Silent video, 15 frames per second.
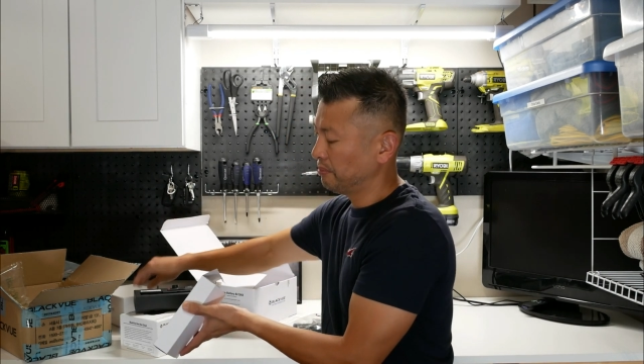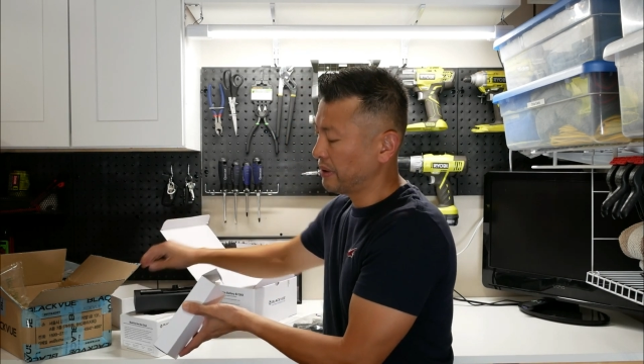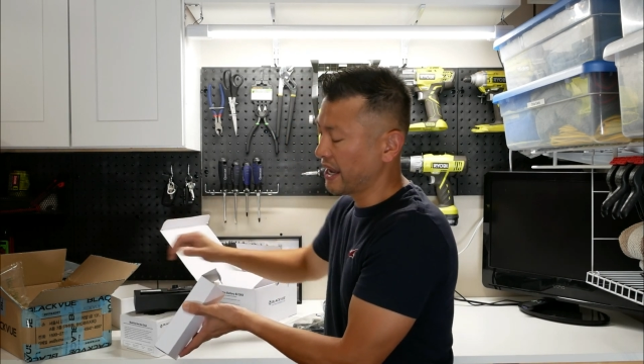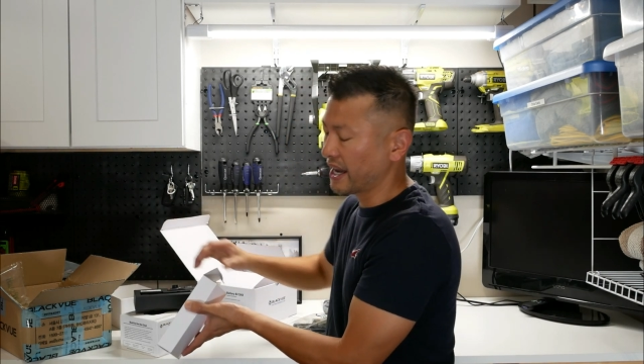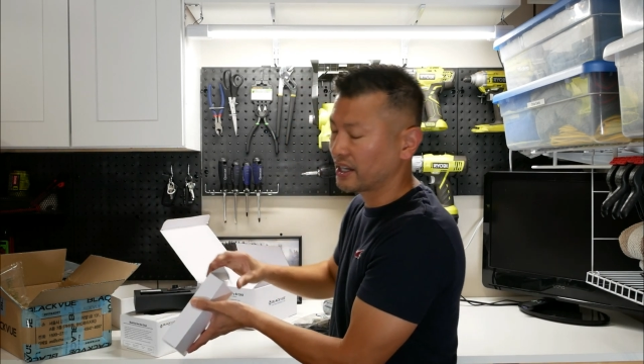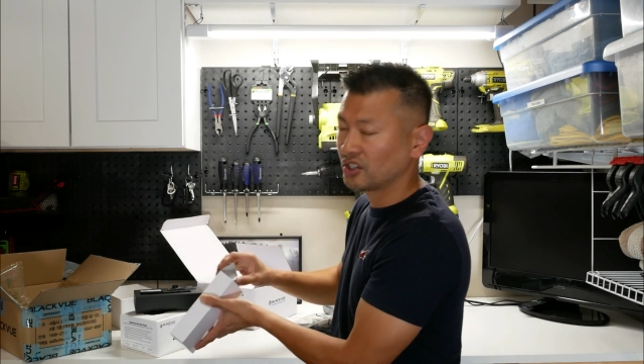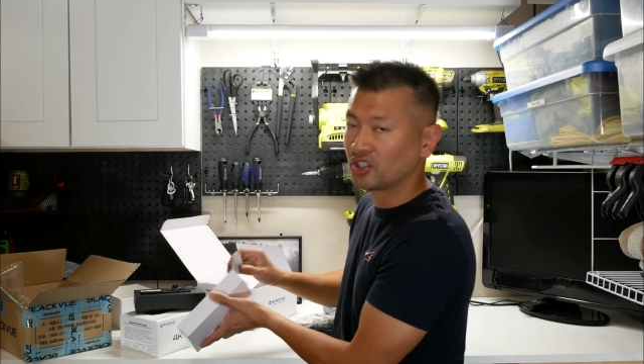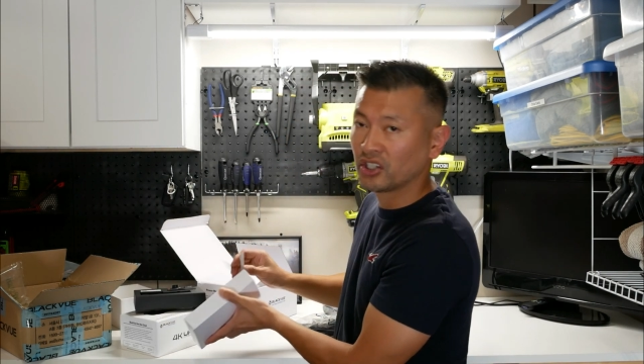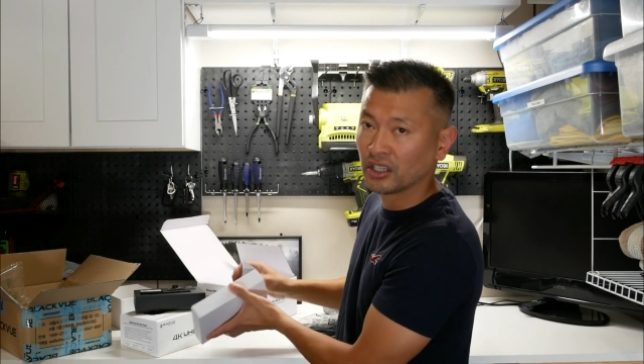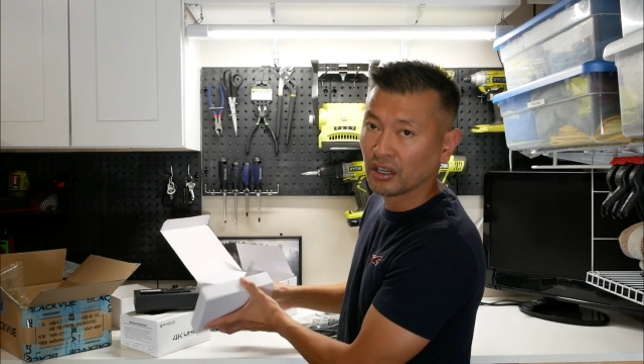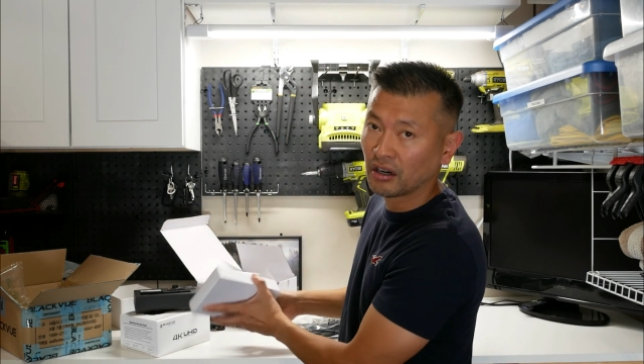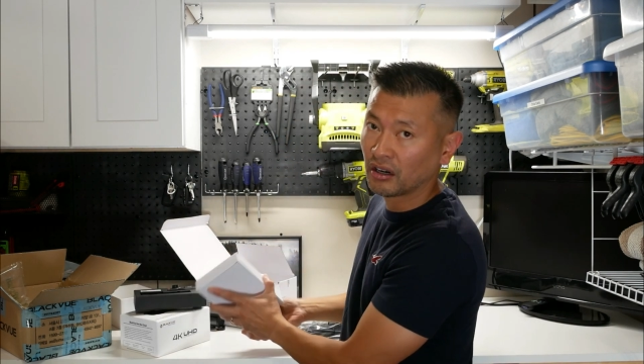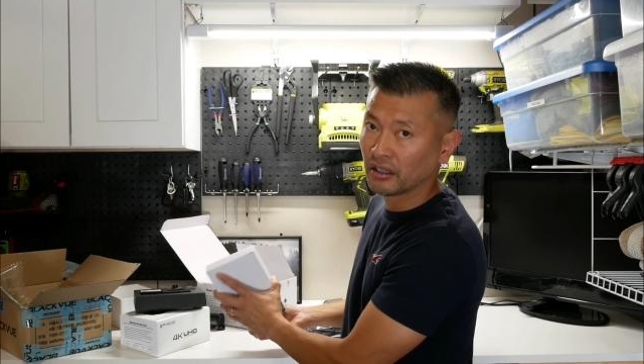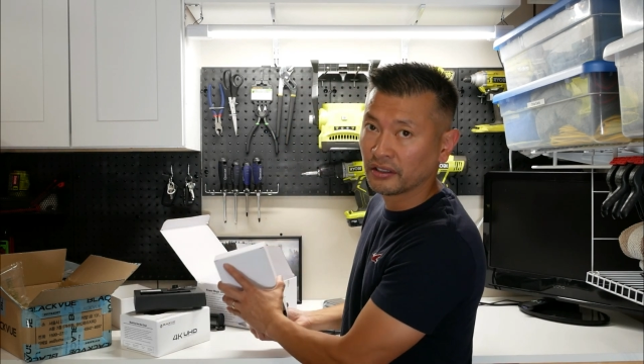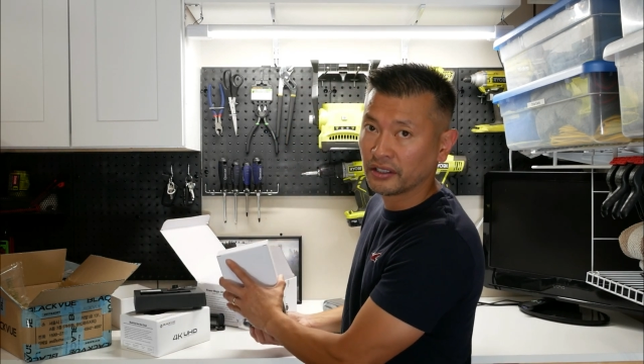Packaging
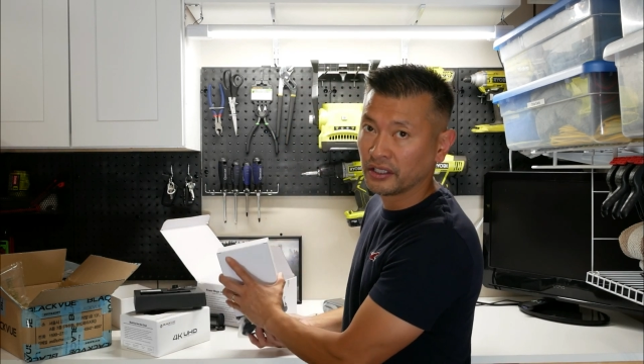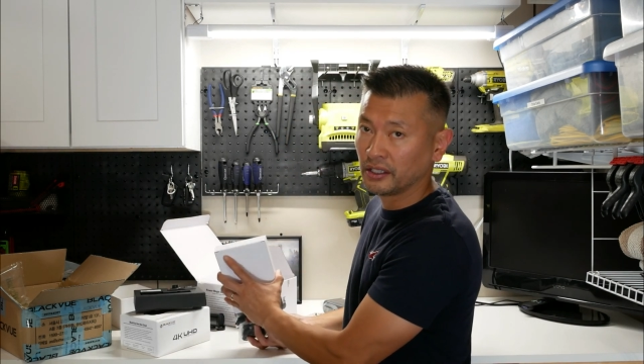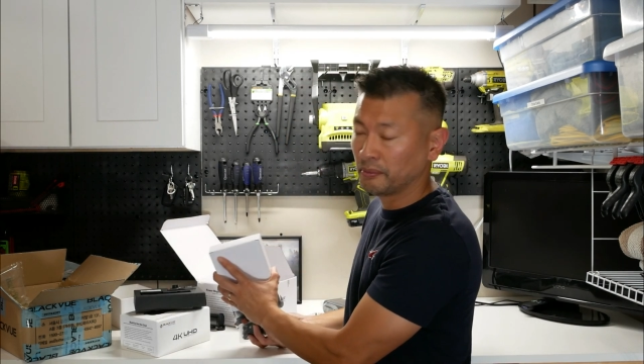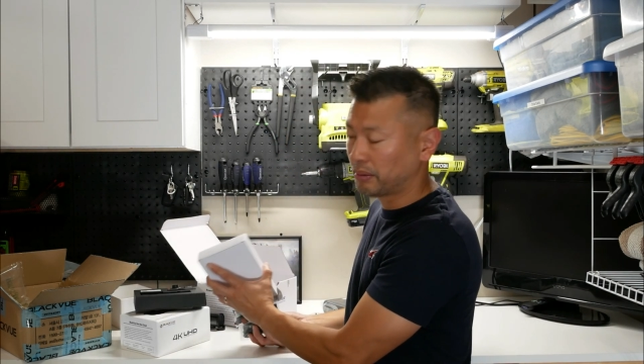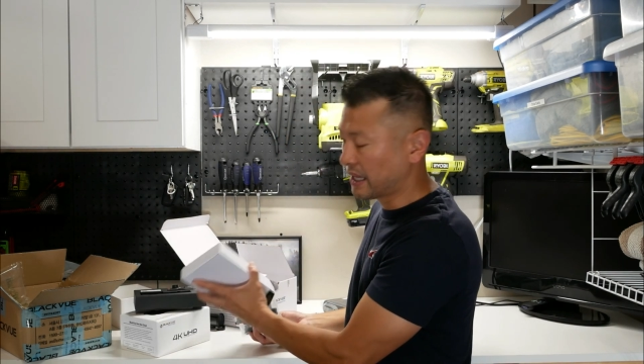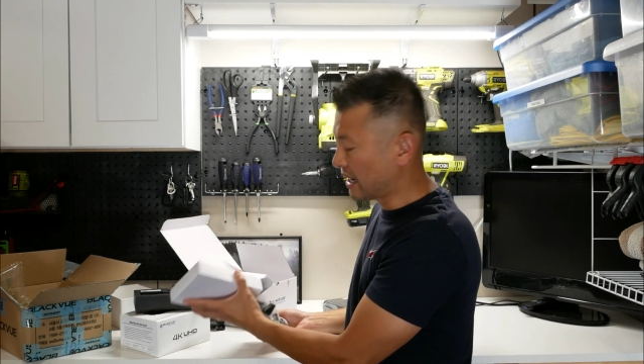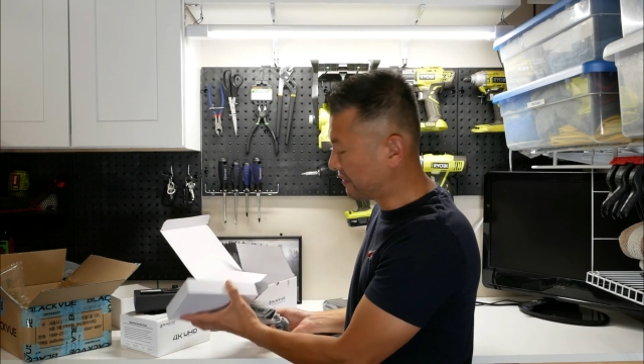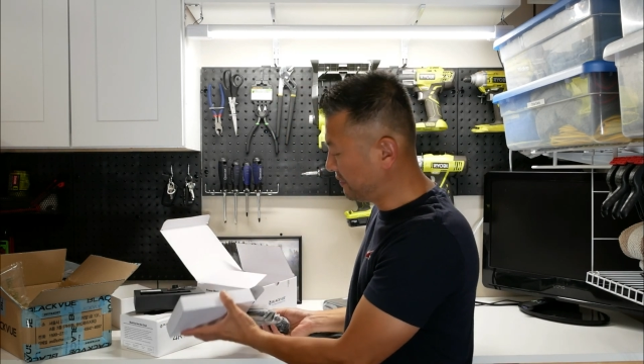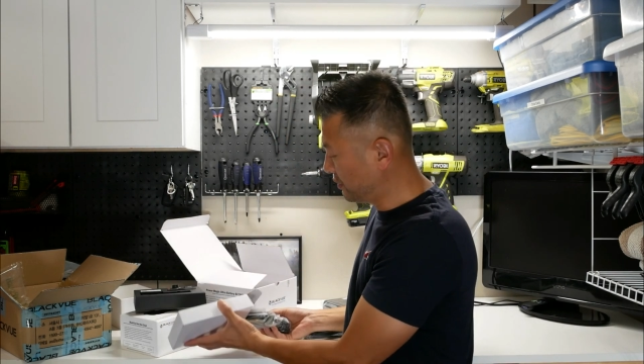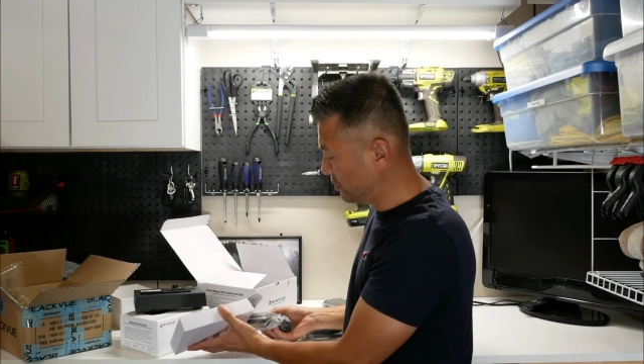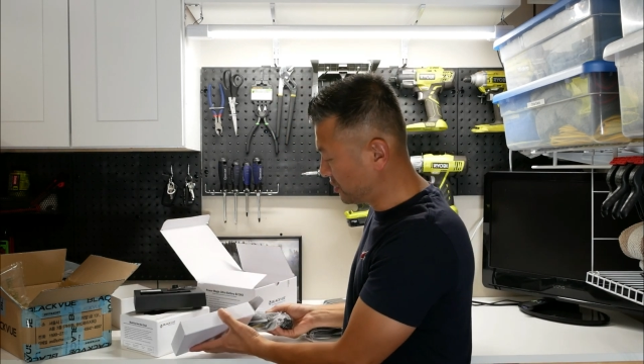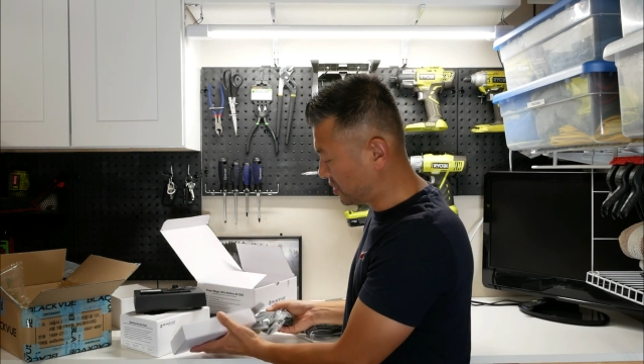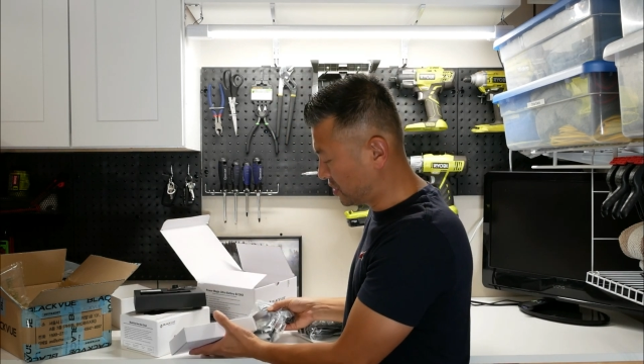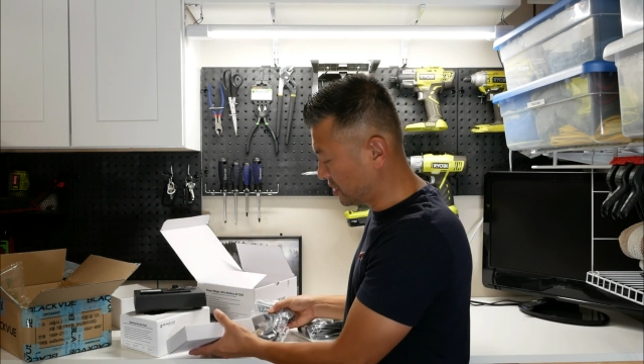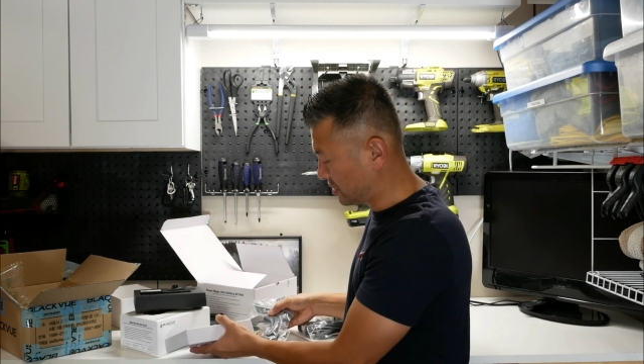on the Blackvue
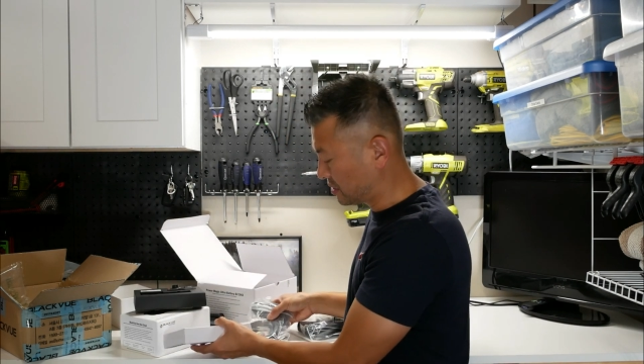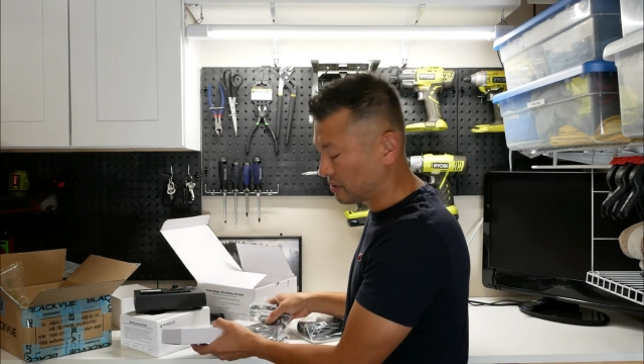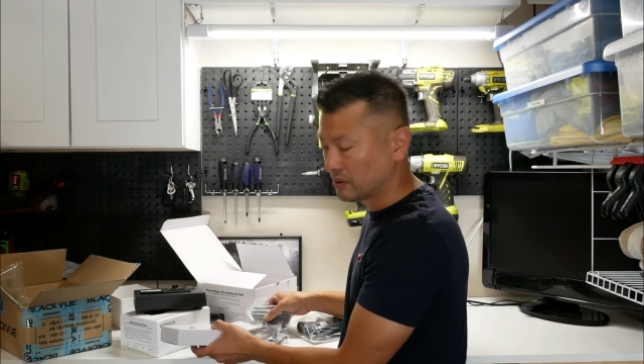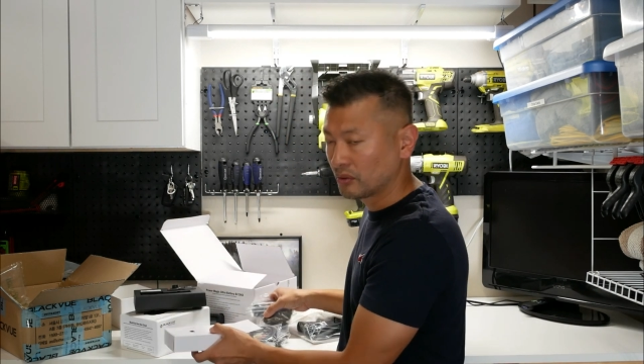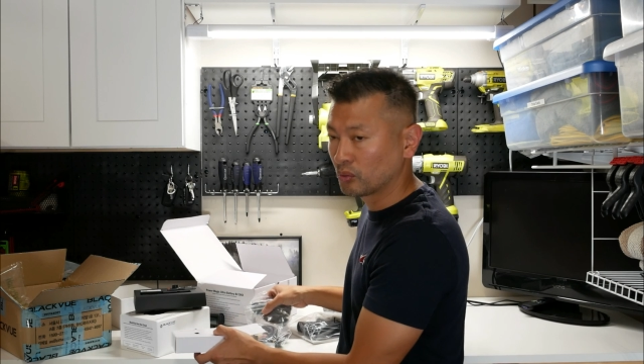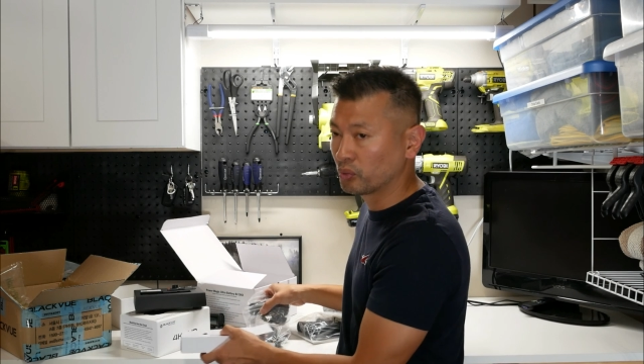is just